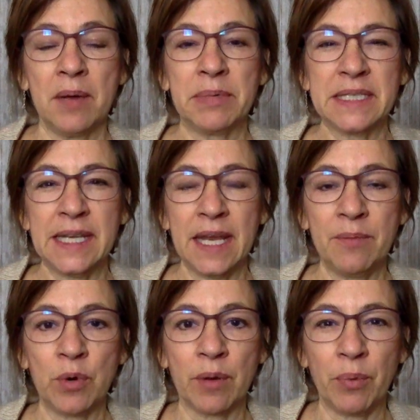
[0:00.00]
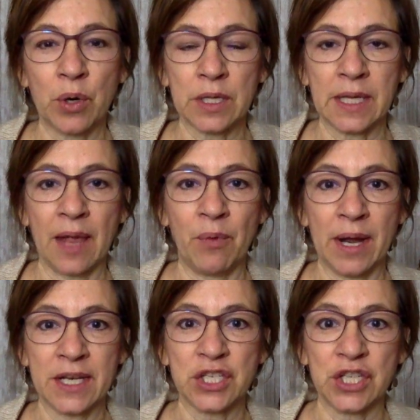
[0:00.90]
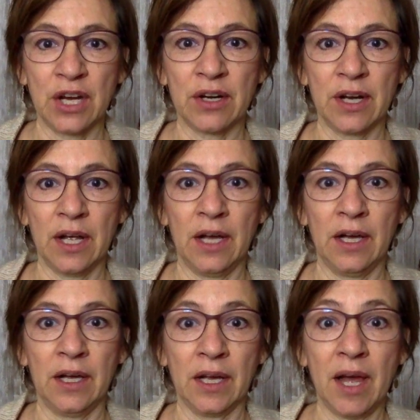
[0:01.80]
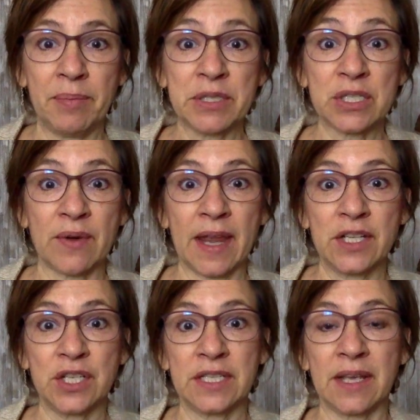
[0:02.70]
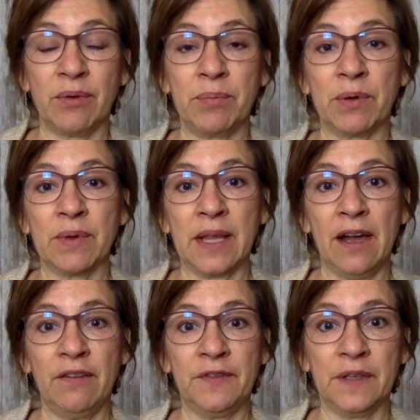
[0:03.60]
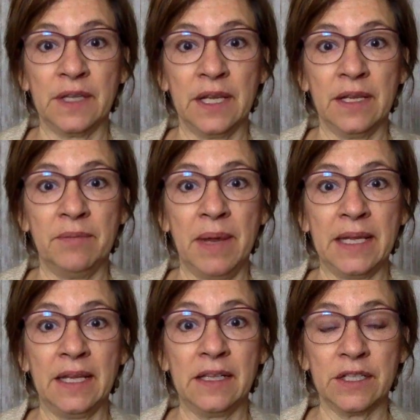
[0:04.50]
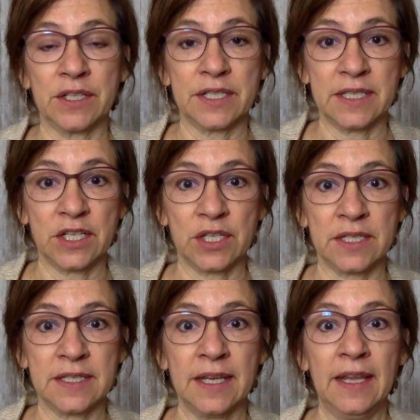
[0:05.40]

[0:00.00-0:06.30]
But today, more importantly, I want to share a couple strategies that will be really helpful in making clear decisions